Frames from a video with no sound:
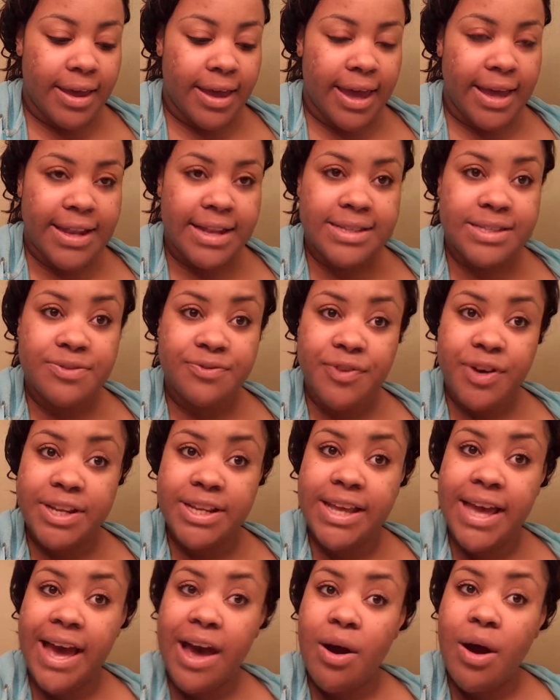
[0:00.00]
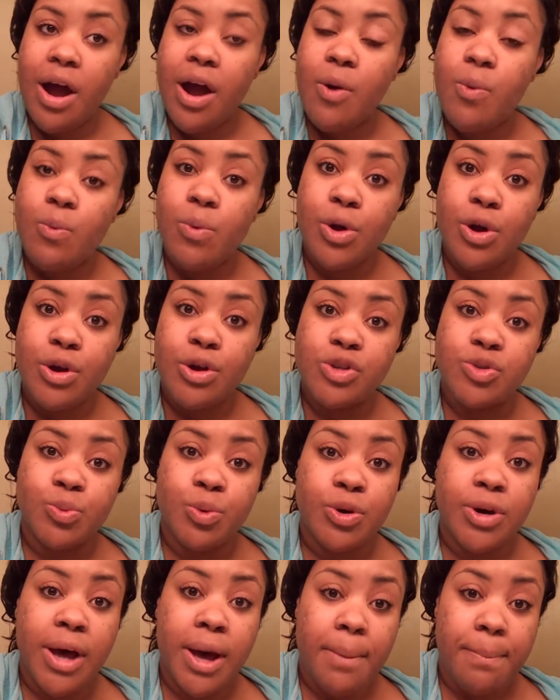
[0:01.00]
and it's funny how our words
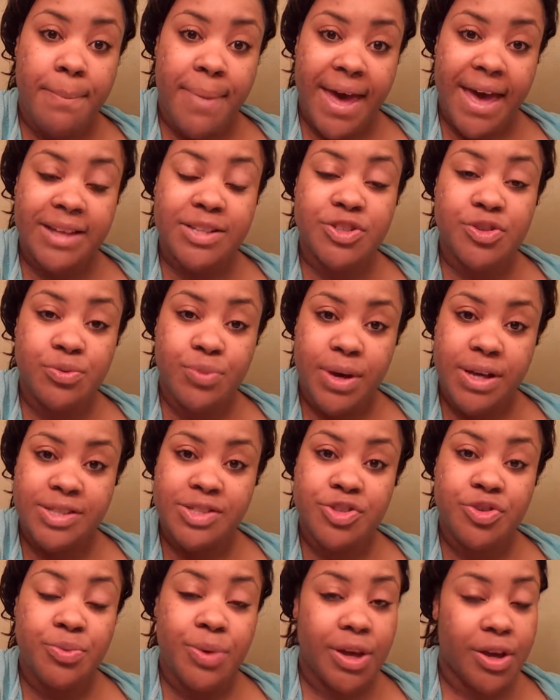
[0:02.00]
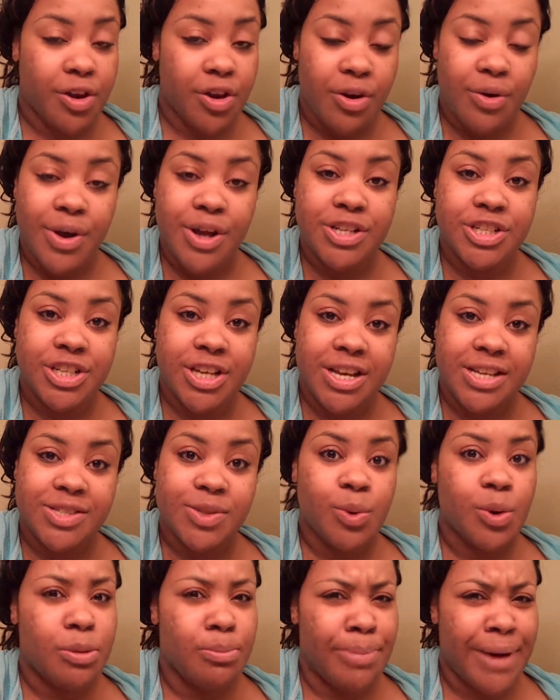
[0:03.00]
will come back to us to encourage
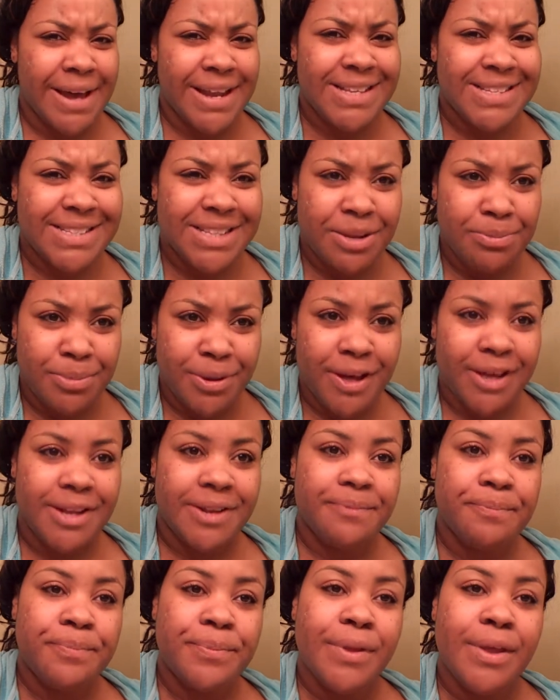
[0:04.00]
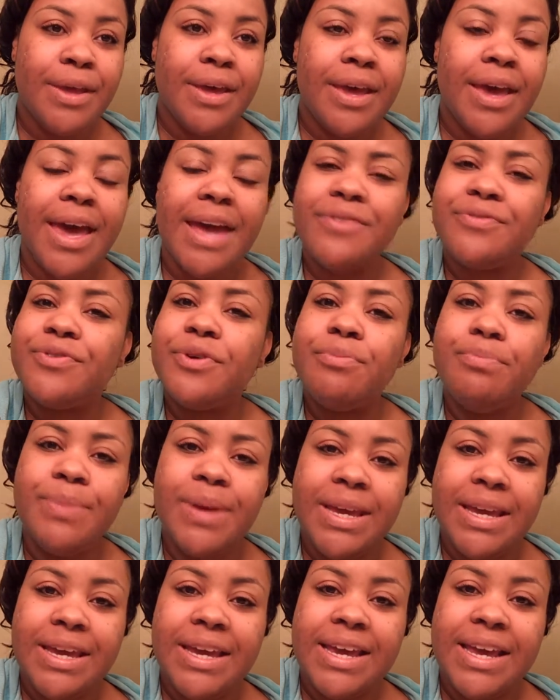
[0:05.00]
us or bite us in the butt. And for
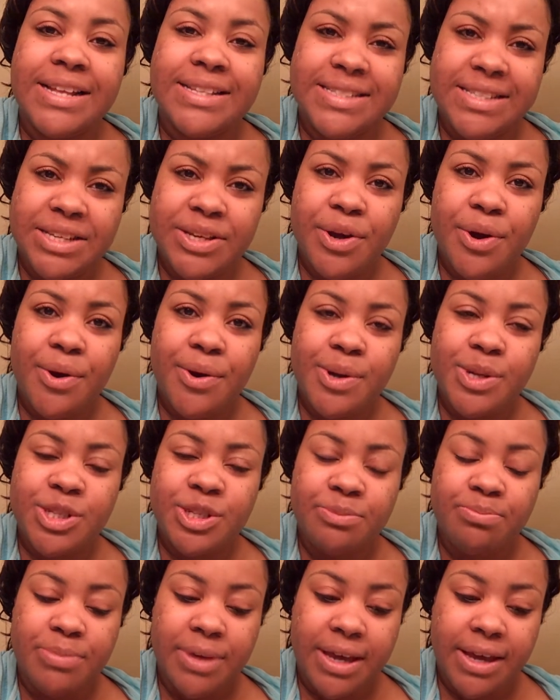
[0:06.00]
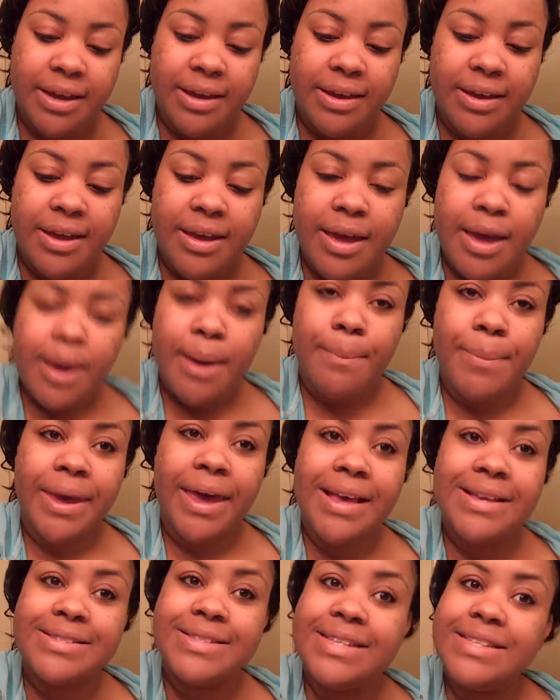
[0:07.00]
me, it's encouraging me
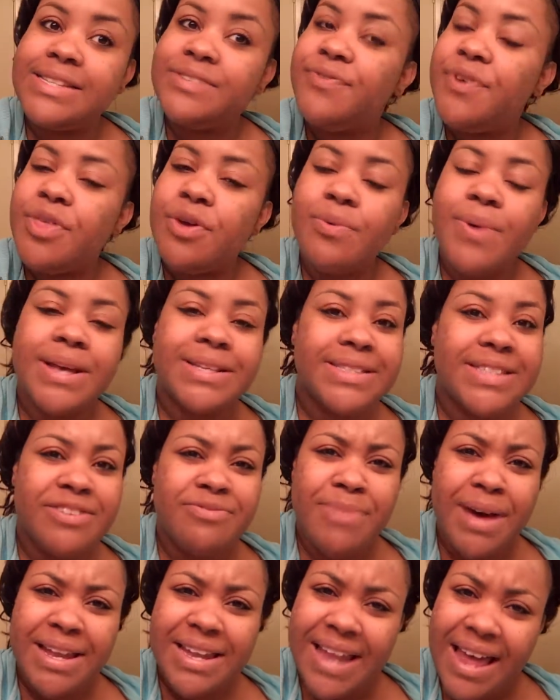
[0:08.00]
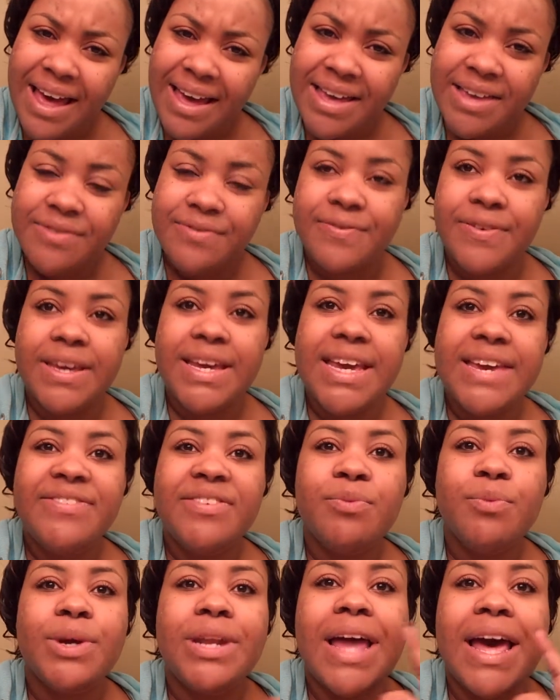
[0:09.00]
because this is for the rest of my life.
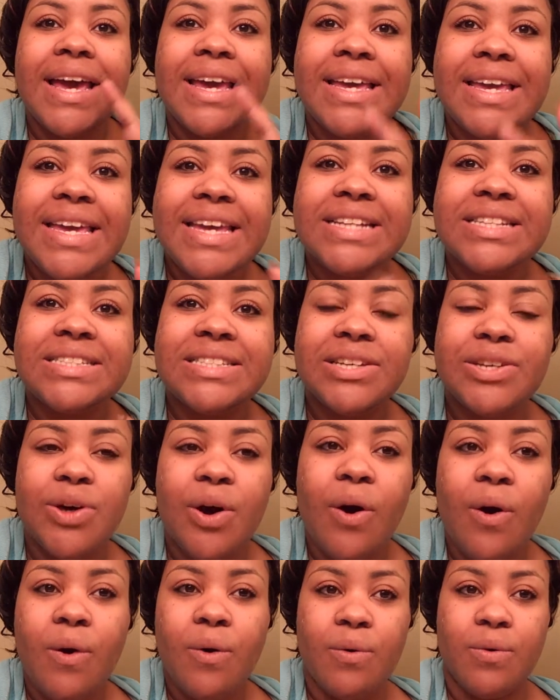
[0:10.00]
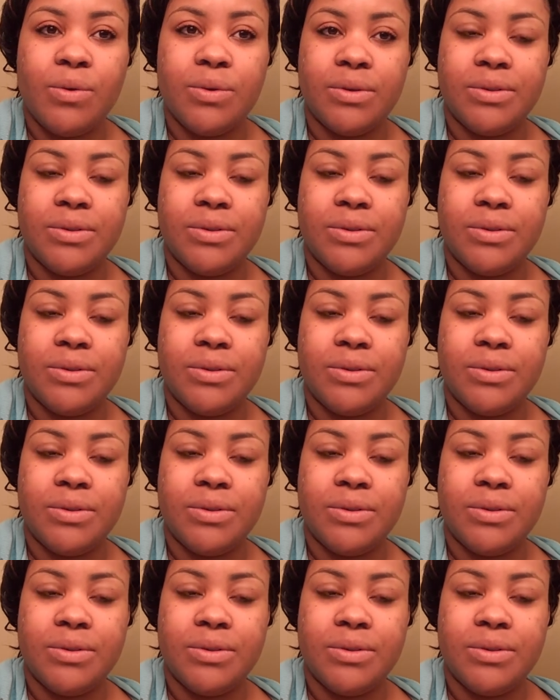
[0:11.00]
Even when I get to goal,